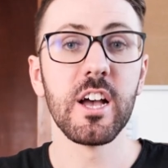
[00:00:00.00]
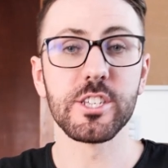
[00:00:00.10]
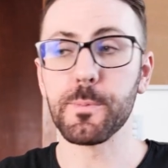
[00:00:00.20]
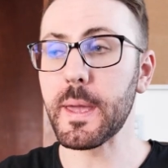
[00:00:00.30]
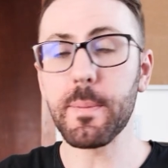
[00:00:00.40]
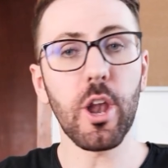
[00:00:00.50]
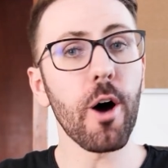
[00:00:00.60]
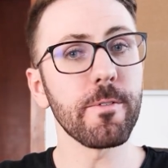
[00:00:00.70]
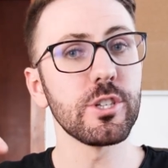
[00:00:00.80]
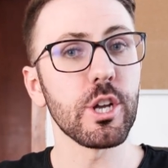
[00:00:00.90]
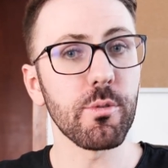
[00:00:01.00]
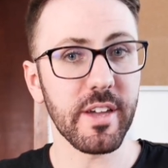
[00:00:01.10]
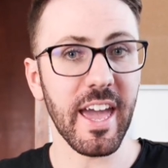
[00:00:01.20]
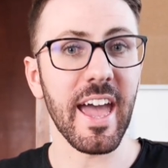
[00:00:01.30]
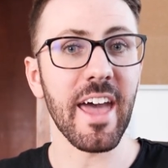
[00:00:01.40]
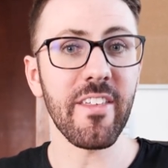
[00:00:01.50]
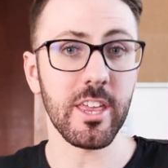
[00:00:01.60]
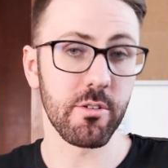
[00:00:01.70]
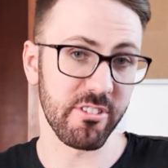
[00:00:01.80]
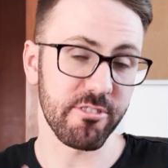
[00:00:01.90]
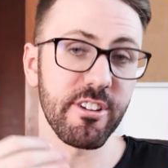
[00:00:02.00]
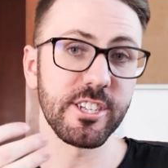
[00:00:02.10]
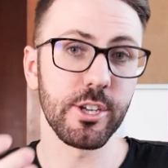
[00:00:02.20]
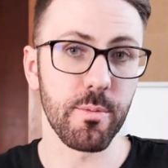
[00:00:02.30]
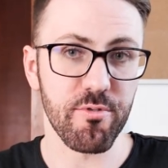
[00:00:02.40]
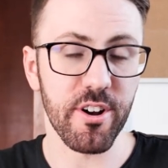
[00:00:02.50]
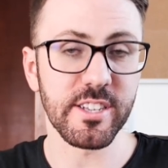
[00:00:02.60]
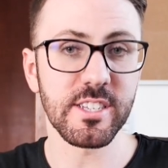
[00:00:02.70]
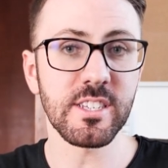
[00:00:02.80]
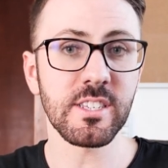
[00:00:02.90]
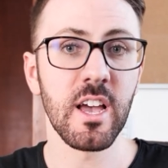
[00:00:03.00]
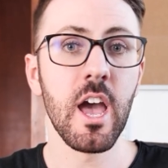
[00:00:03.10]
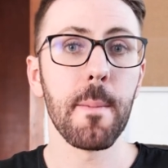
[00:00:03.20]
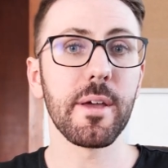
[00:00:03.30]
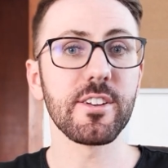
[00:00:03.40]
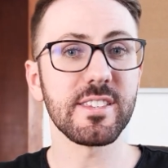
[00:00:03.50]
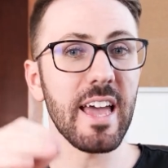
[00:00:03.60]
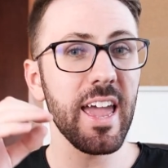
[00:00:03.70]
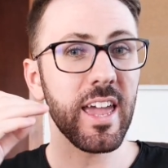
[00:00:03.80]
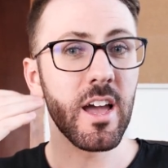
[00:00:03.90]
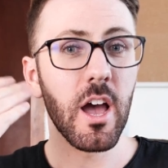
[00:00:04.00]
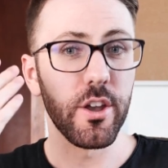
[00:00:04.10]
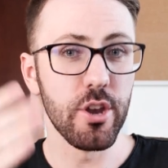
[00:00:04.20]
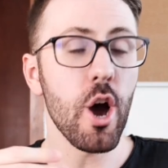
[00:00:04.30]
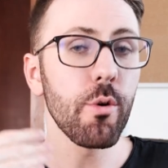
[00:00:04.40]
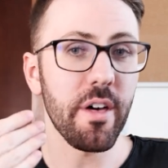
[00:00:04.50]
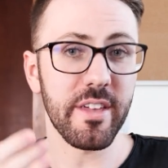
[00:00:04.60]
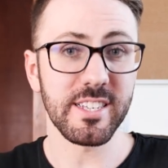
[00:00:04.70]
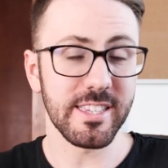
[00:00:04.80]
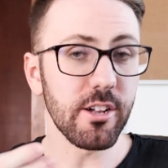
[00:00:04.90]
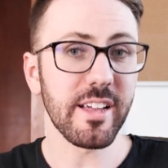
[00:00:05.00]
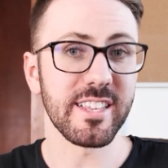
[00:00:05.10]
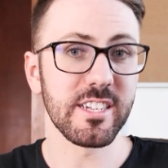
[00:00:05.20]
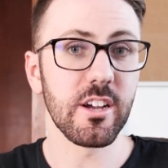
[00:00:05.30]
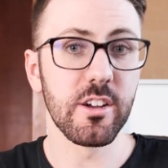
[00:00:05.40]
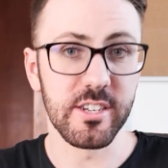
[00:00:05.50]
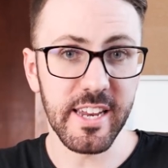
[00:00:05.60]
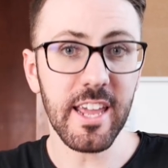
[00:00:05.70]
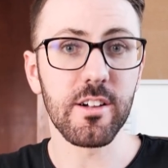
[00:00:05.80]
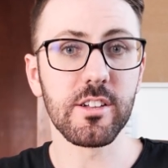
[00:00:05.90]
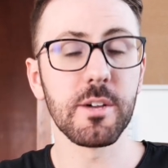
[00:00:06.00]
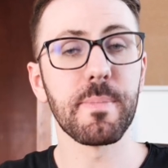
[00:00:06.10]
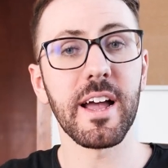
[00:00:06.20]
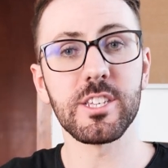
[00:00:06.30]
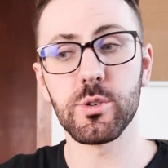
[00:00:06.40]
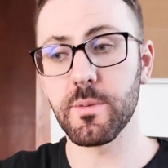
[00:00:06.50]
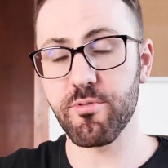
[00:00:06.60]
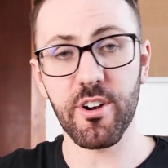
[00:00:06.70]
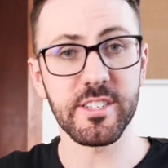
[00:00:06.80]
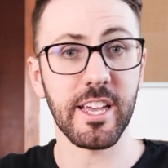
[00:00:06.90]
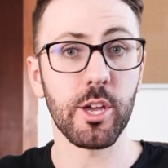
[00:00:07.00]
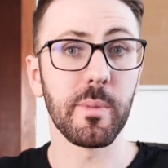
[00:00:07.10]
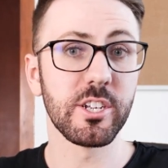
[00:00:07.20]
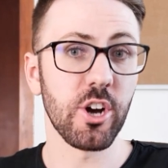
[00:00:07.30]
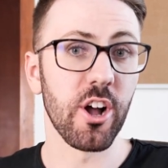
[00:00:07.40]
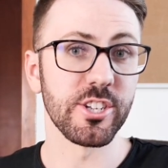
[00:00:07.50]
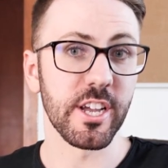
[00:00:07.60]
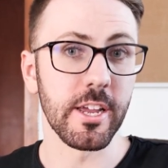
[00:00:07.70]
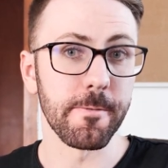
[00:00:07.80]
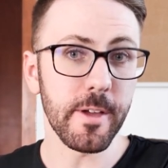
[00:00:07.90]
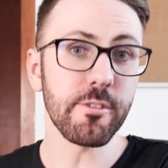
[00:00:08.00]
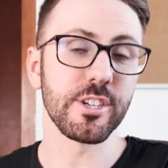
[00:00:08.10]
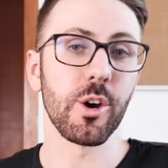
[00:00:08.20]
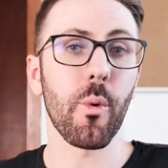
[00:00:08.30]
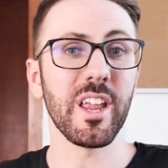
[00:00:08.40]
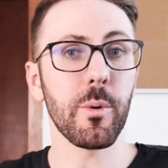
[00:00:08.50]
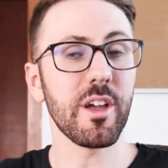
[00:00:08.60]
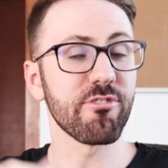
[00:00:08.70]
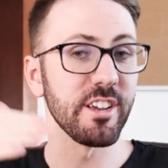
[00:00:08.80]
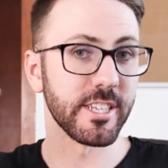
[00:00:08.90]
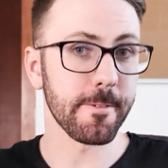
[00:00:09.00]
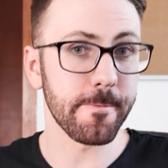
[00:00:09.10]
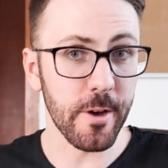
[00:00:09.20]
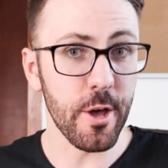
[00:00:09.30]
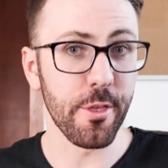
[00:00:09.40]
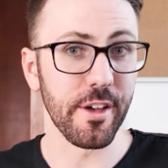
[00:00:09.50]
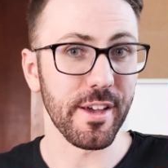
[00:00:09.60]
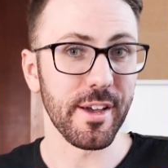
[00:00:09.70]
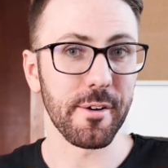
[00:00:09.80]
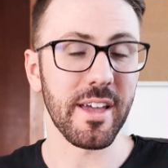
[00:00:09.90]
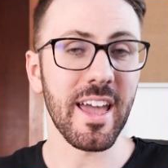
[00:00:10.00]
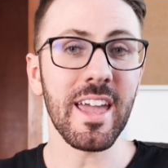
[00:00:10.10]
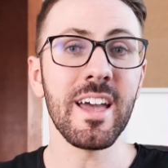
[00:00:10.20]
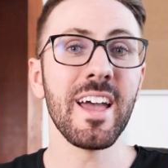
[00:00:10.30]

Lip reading: So people often don't care that you're increasing your prices because they know that they're still getting a good deal compared to the price that you'll be charging in future when you increase it further, okay?